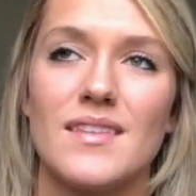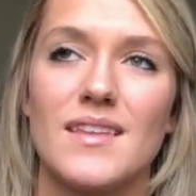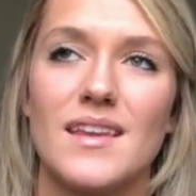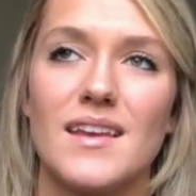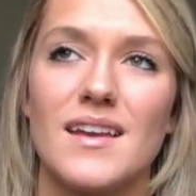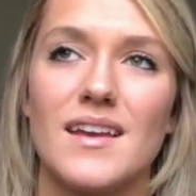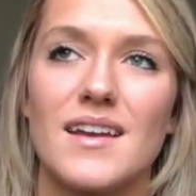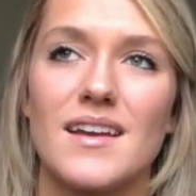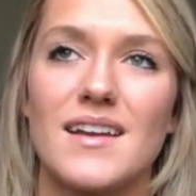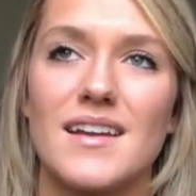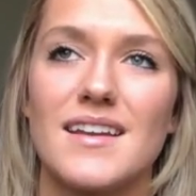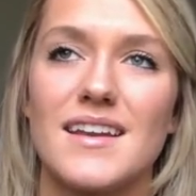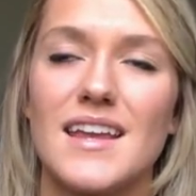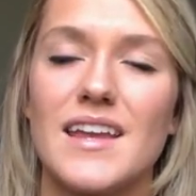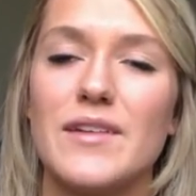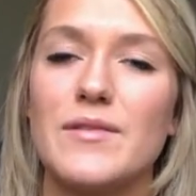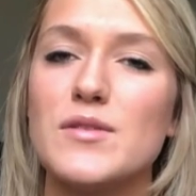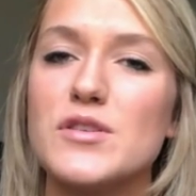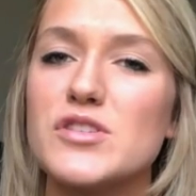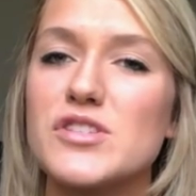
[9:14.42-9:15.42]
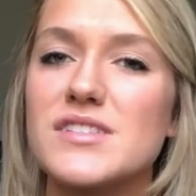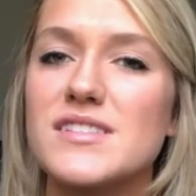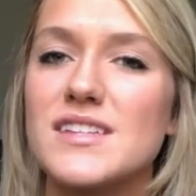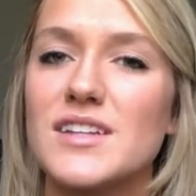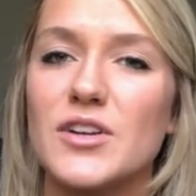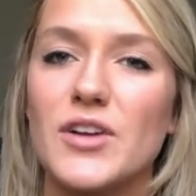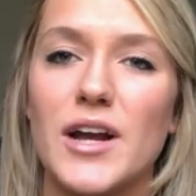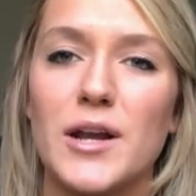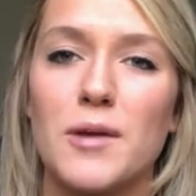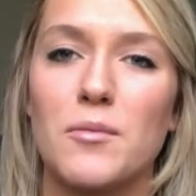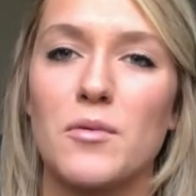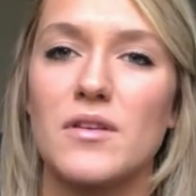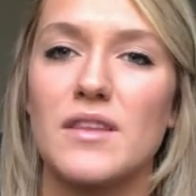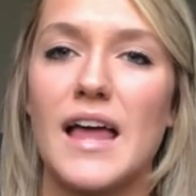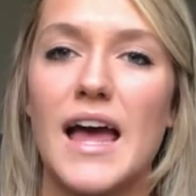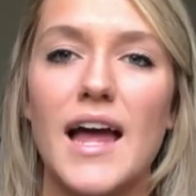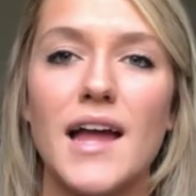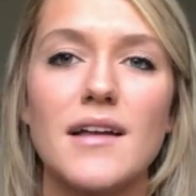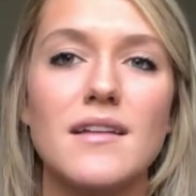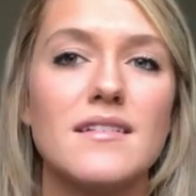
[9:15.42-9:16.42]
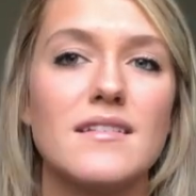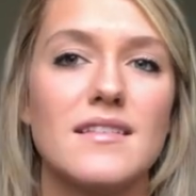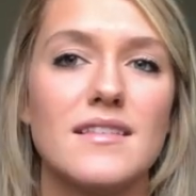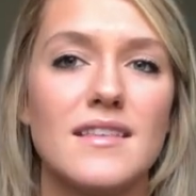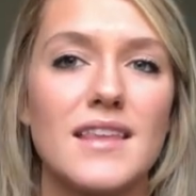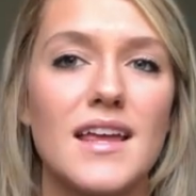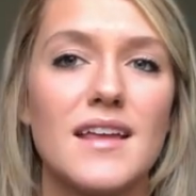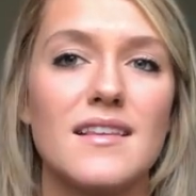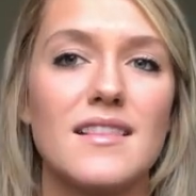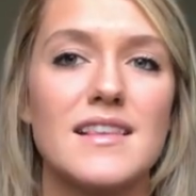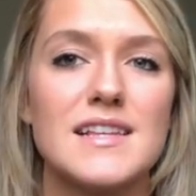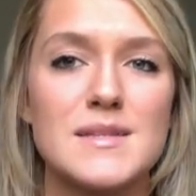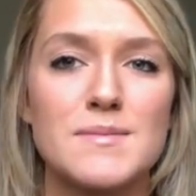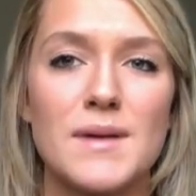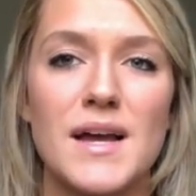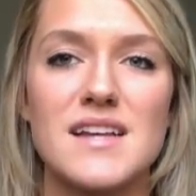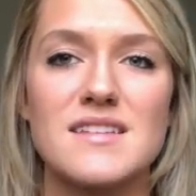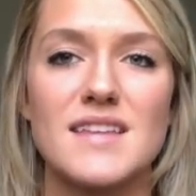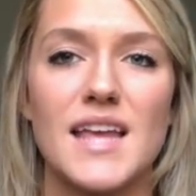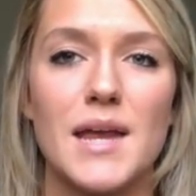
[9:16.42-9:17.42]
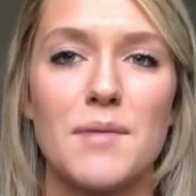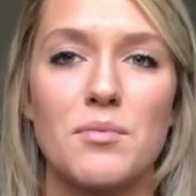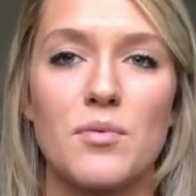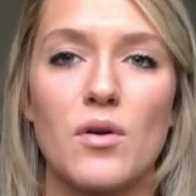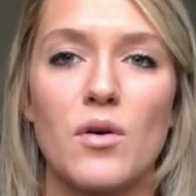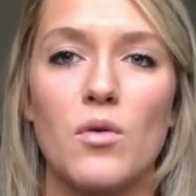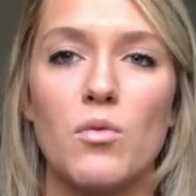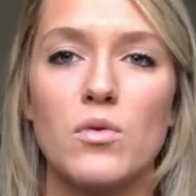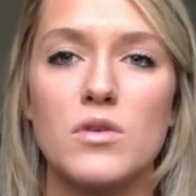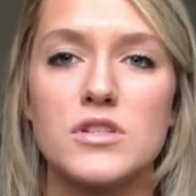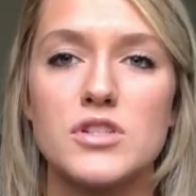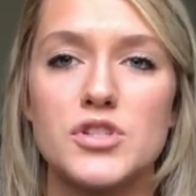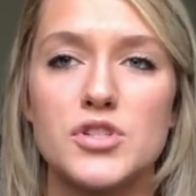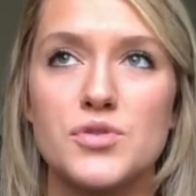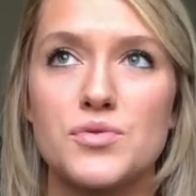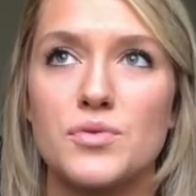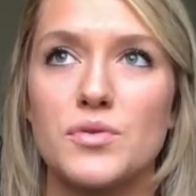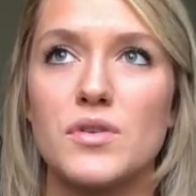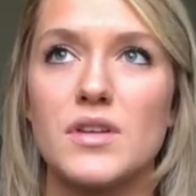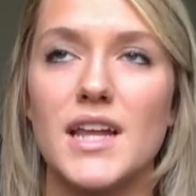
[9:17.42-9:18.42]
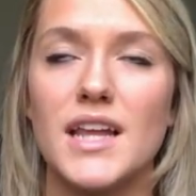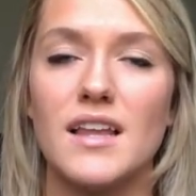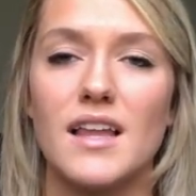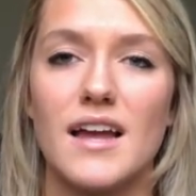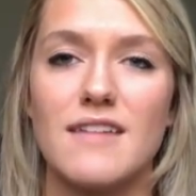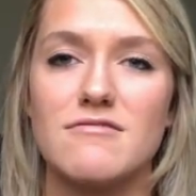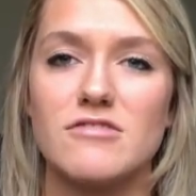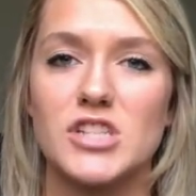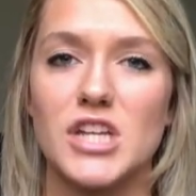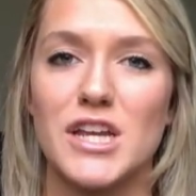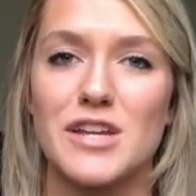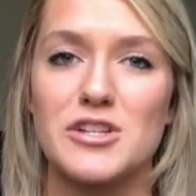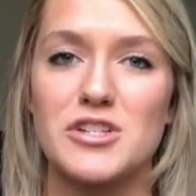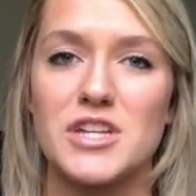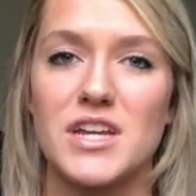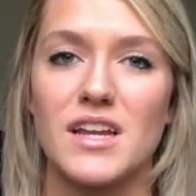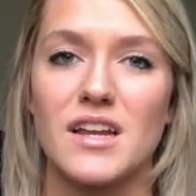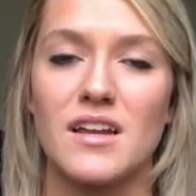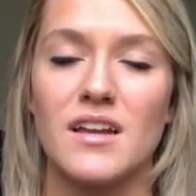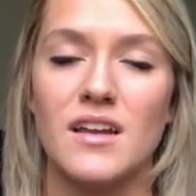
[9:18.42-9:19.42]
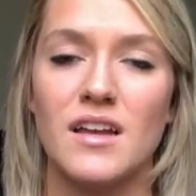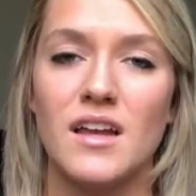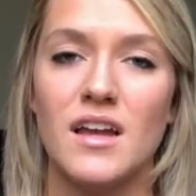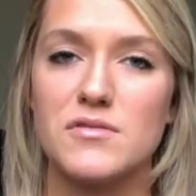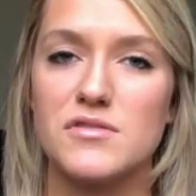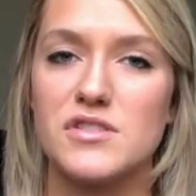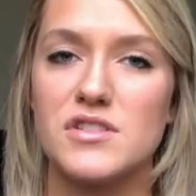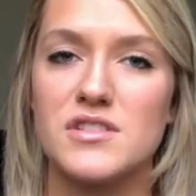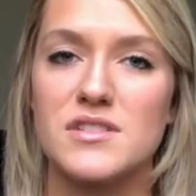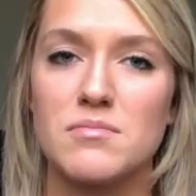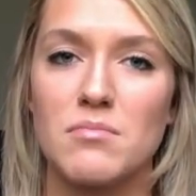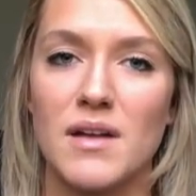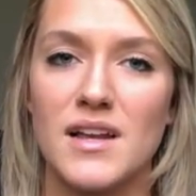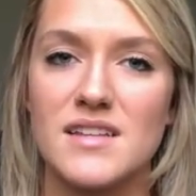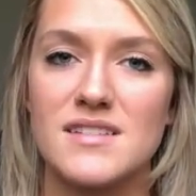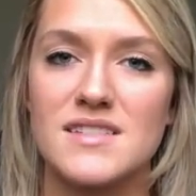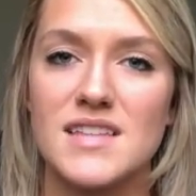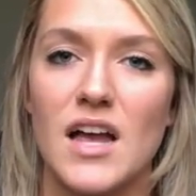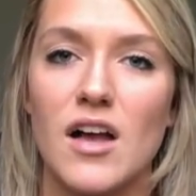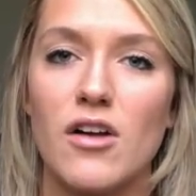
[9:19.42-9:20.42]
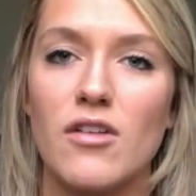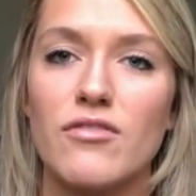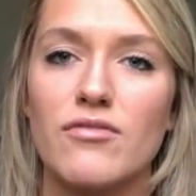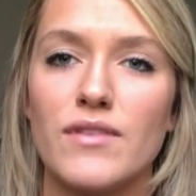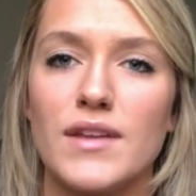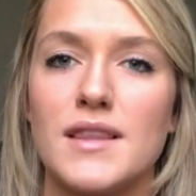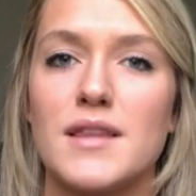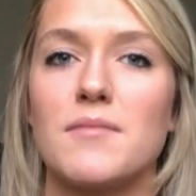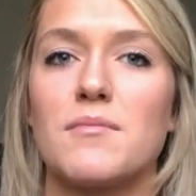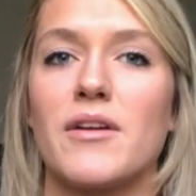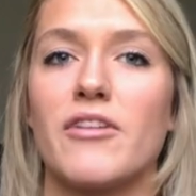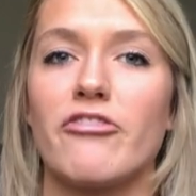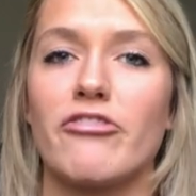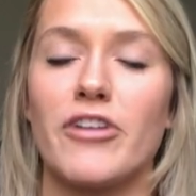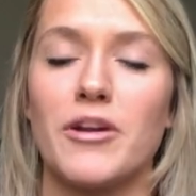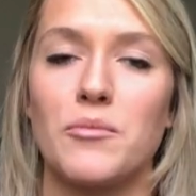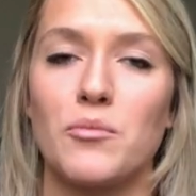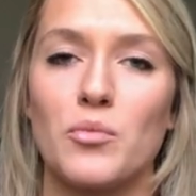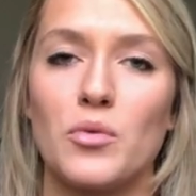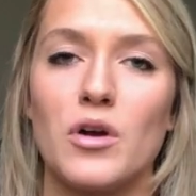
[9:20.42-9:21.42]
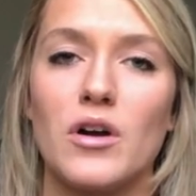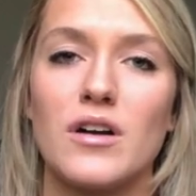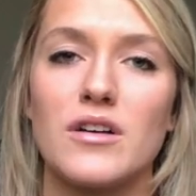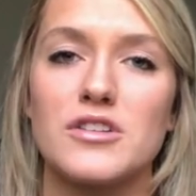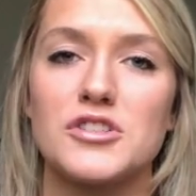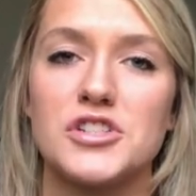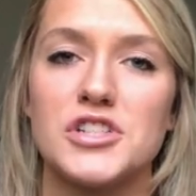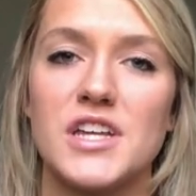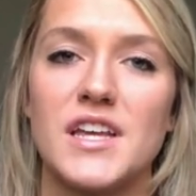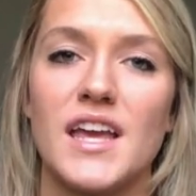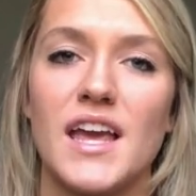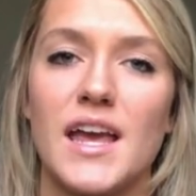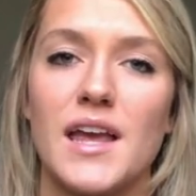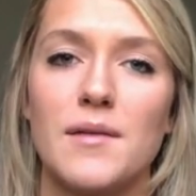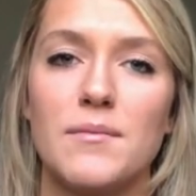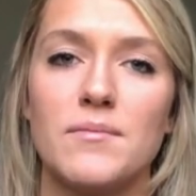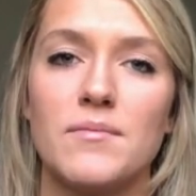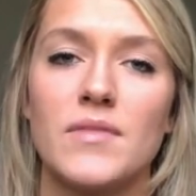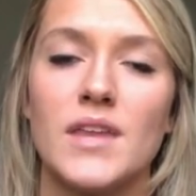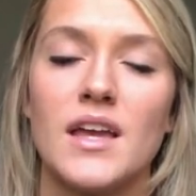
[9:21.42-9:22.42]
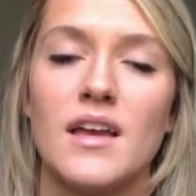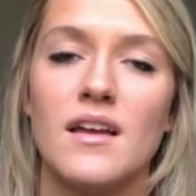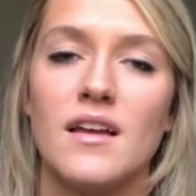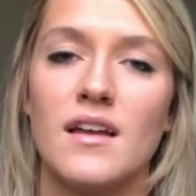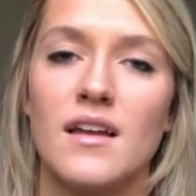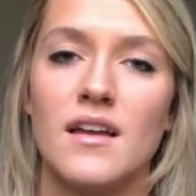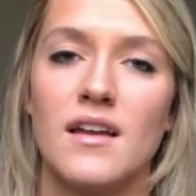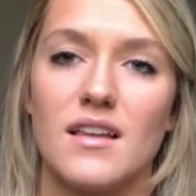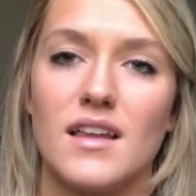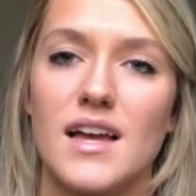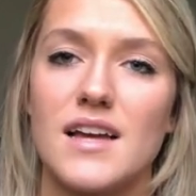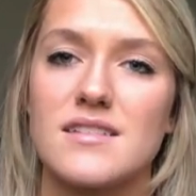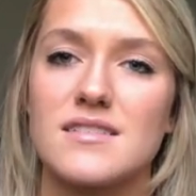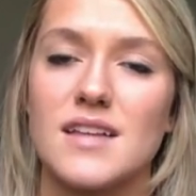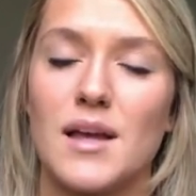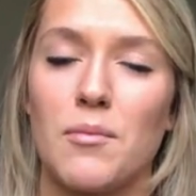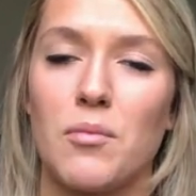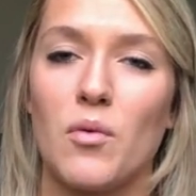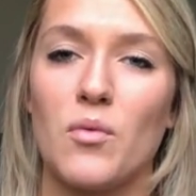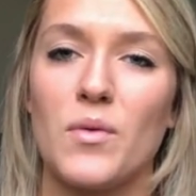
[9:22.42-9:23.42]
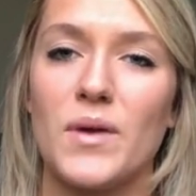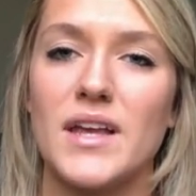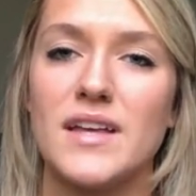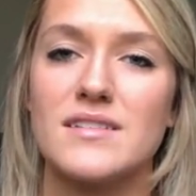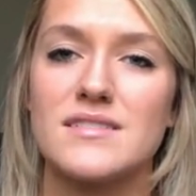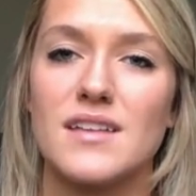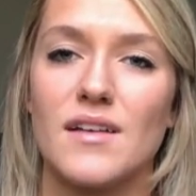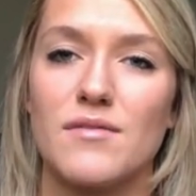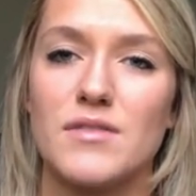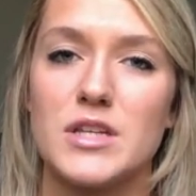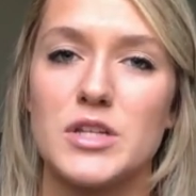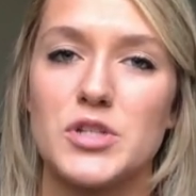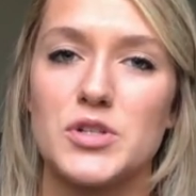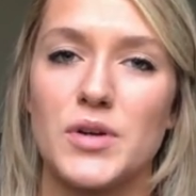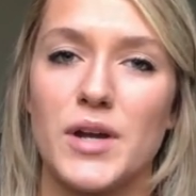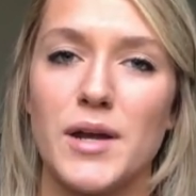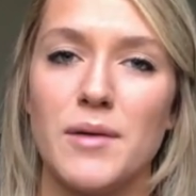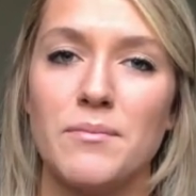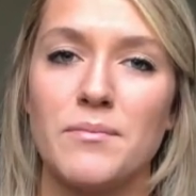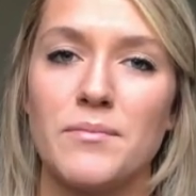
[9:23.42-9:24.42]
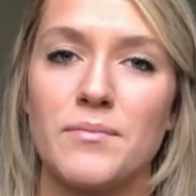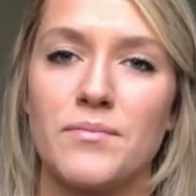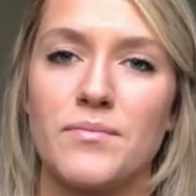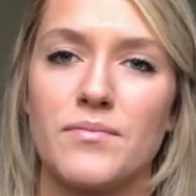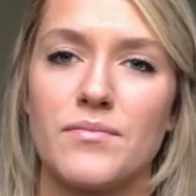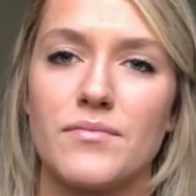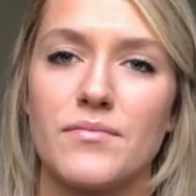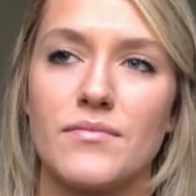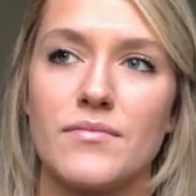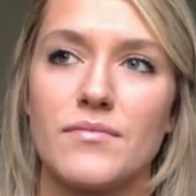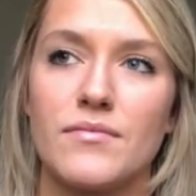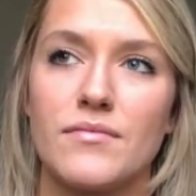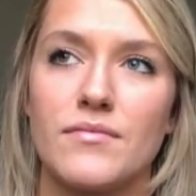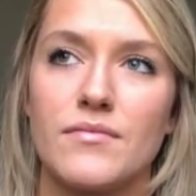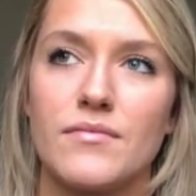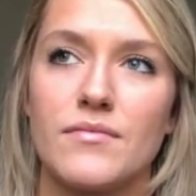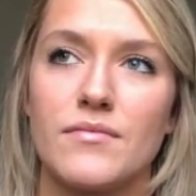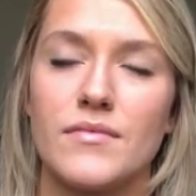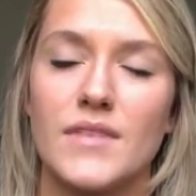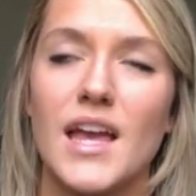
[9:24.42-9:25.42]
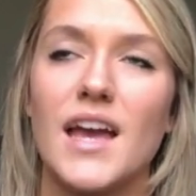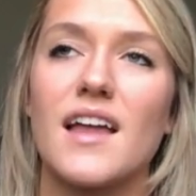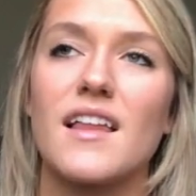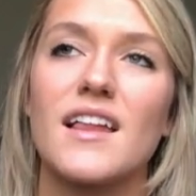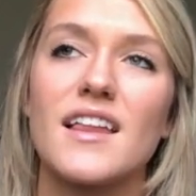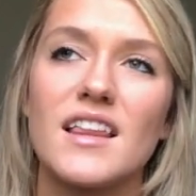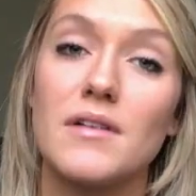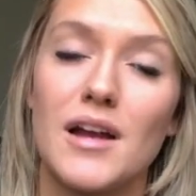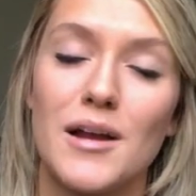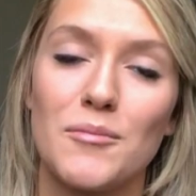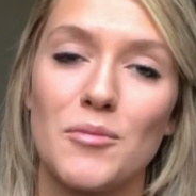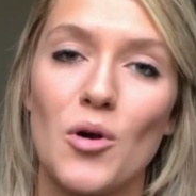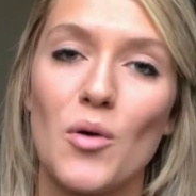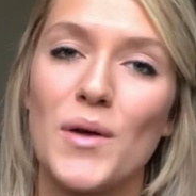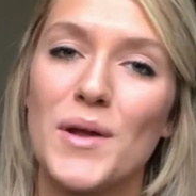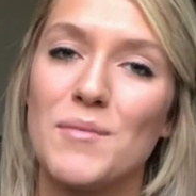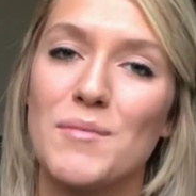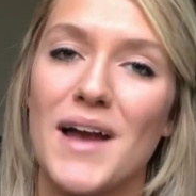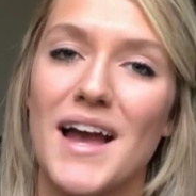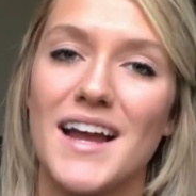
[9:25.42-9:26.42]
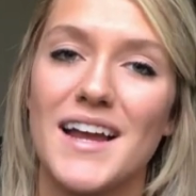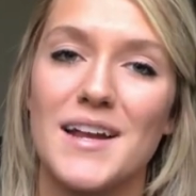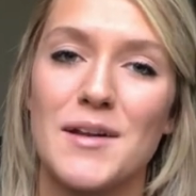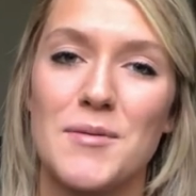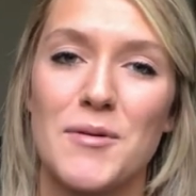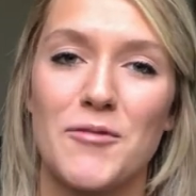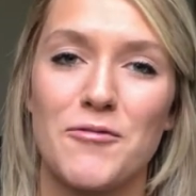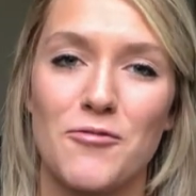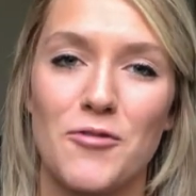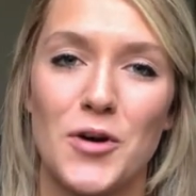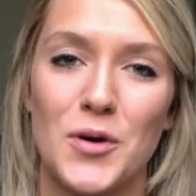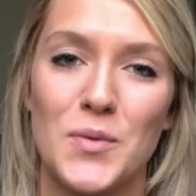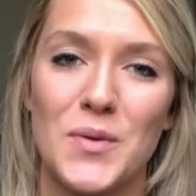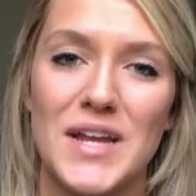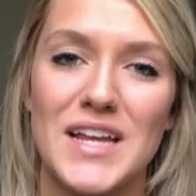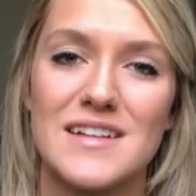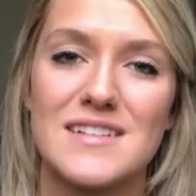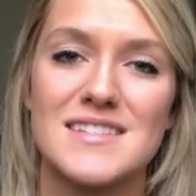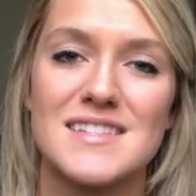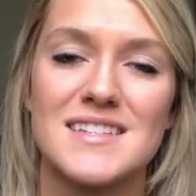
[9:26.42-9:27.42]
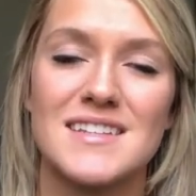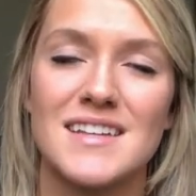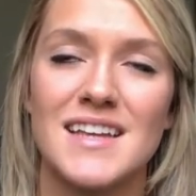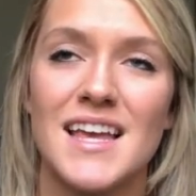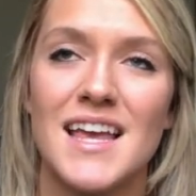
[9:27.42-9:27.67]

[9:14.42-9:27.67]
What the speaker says: And it was just incredible. This past April was truly life-changing. It was just myself and then my friend Brooke. She came the last couple weeks of the trip. Yeah, I'm going back in about 4 weeks.